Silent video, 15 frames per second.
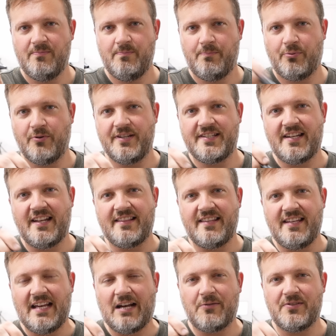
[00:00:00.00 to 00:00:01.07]
point it at
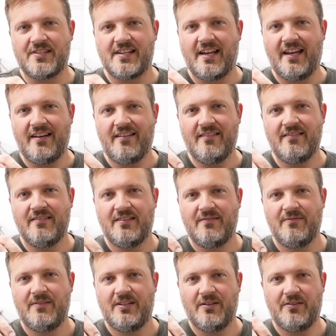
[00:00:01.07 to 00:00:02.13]
the outside,
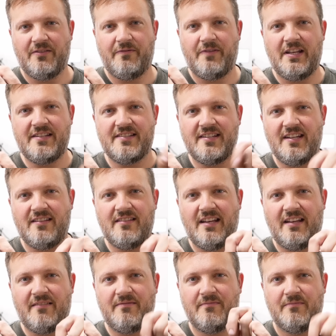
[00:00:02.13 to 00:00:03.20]
you know, the vent in
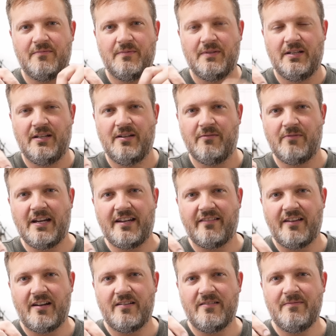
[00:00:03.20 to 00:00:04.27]
that
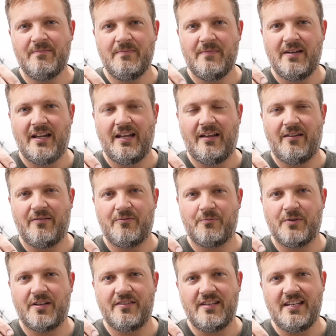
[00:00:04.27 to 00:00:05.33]
regulator, and
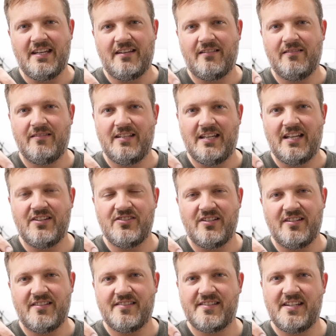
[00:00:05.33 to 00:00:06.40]
run the engine
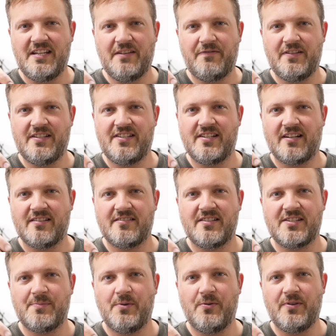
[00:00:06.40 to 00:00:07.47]
and see if it sucks the
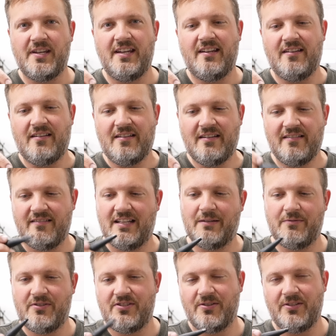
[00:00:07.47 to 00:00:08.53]
smoke in. That
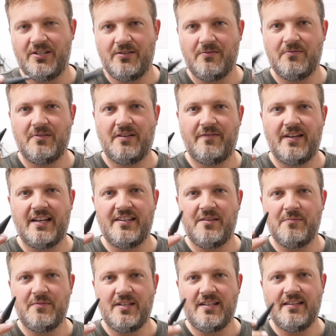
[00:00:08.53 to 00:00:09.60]
would show you a
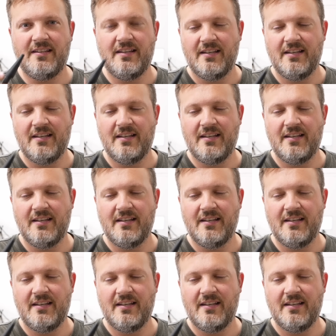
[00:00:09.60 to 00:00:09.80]
vacuum leak.